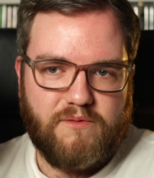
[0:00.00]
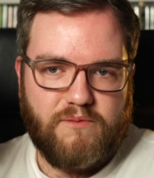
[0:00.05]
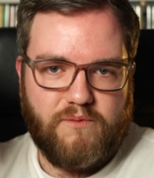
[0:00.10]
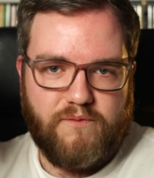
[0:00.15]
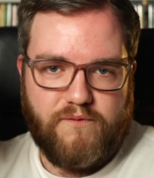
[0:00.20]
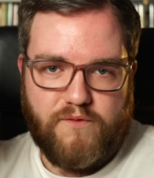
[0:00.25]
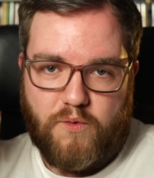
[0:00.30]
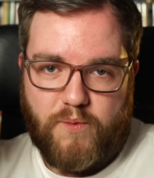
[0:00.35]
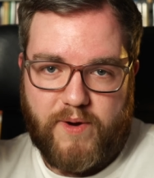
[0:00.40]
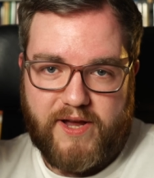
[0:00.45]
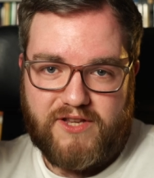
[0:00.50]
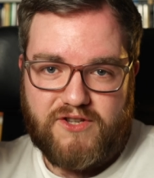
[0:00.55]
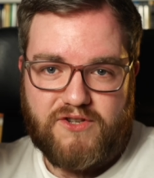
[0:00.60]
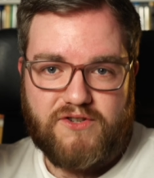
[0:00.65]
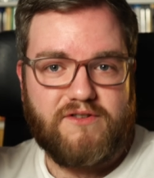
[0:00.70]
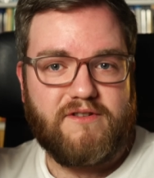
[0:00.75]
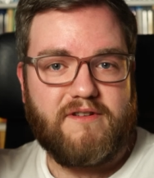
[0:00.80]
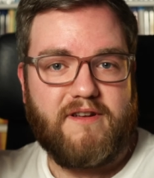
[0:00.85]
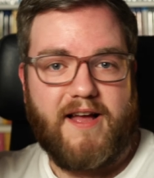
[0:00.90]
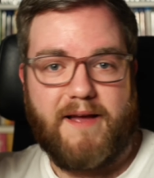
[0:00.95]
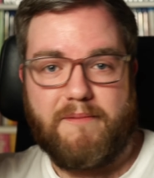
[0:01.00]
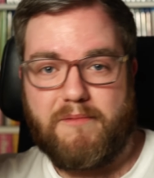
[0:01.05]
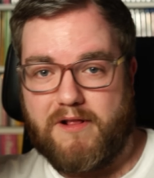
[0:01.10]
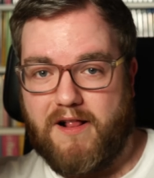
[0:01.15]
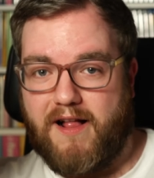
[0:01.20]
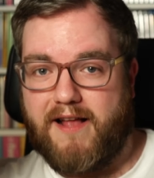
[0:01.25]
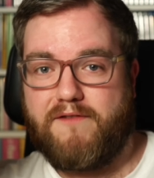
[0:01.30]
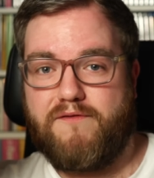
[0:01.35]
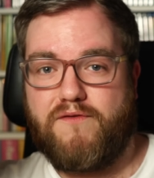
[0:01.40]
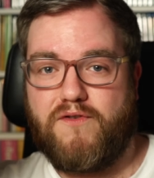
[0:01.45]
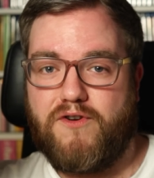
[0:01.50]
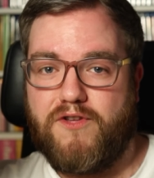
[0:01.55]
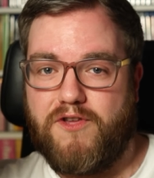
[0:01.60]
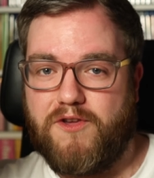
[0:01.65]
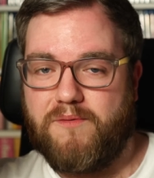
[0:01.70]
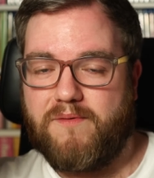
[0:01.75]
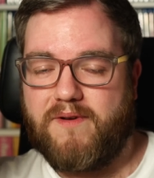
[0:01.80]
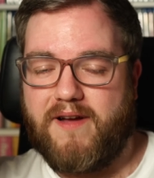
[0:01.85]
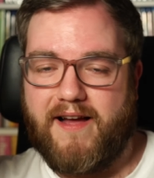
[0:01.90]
for which I'm glad for you.